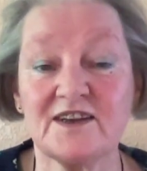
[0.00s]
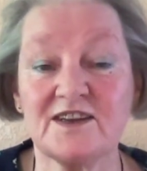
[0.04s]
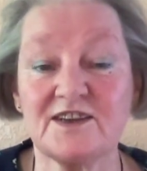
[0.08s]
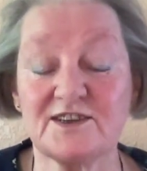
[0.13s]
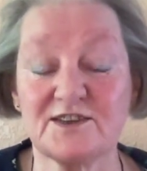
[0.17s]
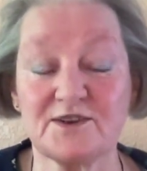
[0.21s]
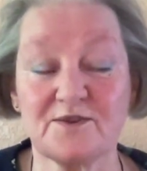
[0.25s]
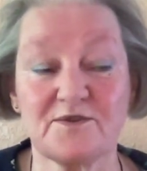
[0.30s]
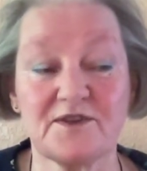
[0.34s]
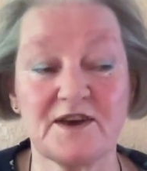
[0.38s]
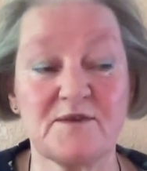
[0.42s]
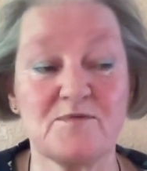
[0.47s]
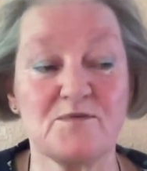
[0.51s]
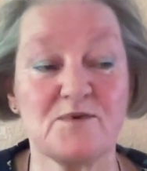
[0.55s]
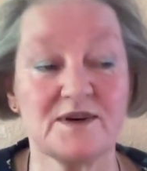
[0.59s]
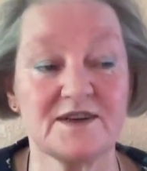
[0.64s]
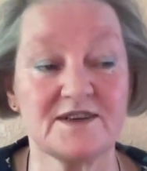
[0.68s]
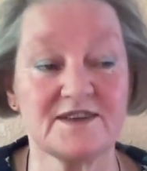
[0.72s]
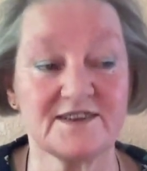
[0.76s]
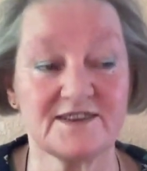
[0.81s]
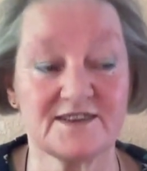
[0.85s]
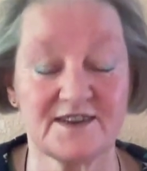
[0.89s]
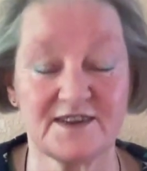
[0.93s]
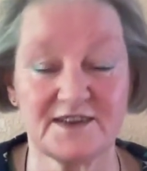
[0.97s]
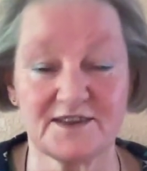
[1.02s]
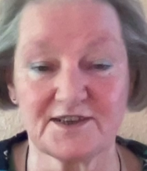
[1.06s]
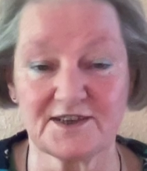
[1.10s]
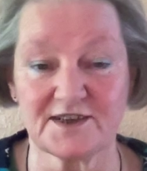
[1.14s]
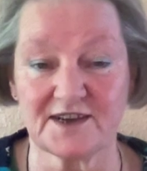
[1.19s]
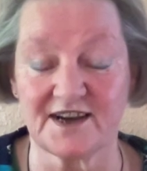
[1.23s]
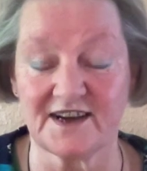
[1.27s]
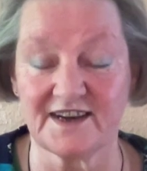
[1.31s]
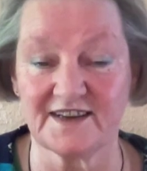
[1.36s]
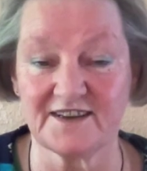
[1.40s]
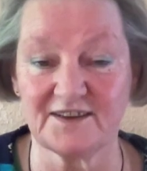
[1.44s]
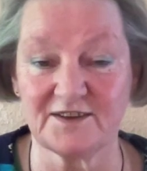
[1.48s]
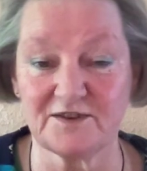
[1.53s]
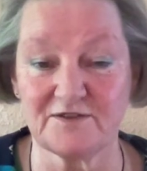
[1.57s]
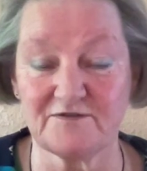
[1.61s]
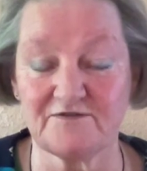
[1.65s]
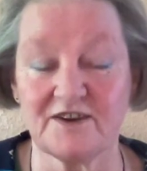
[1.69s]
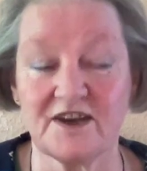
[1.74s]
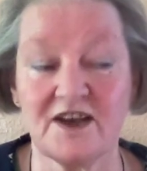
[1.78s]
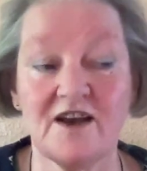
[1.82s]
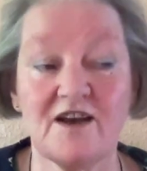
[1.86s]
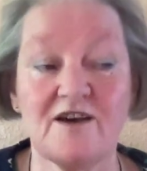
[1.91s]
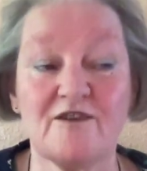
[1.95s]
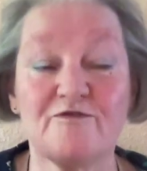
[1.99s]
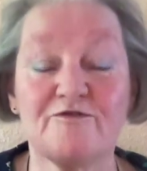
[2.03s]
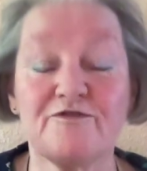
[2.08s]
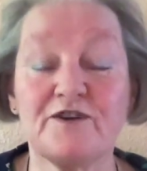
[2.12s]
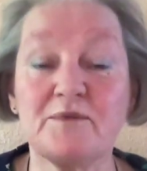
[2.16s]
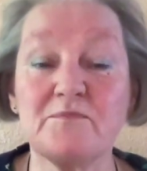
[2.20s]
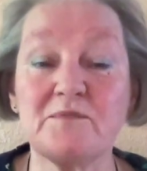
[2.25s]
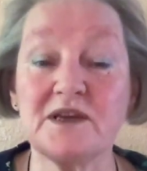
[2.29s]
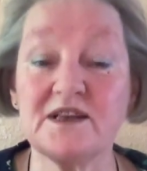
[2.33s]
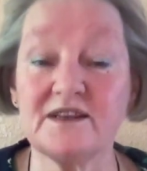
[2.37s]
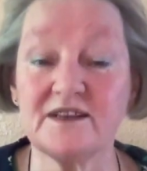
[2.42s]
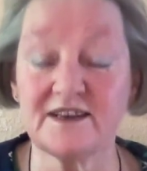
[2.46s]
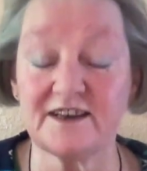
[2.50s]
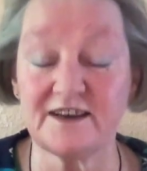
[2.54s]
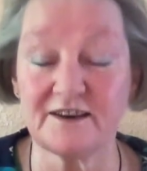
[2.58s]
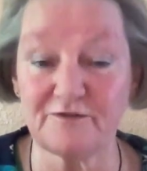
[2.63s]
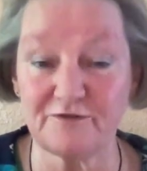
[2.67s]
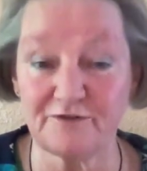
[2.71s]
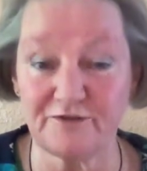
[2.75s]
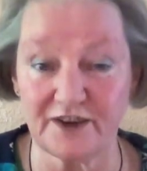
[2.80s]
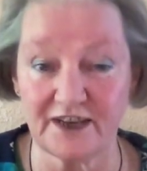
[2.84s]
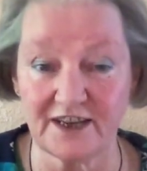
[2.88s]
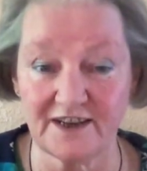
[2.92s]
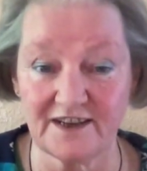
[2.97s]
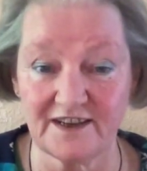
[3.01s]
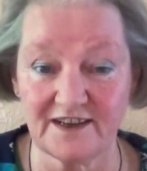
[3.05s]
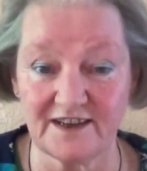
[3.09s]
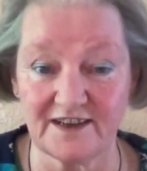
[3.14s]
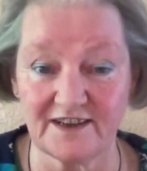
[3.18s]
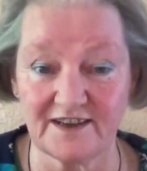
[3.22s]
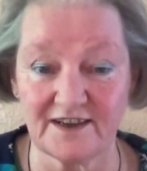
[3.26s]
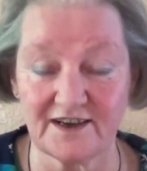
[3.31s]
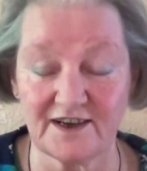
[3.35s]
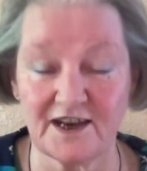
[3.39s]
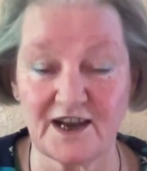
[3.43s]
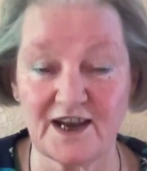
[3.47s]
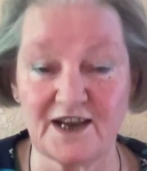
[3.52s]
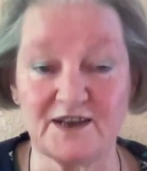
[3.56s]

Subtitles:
so there was this kind of familiar feeling,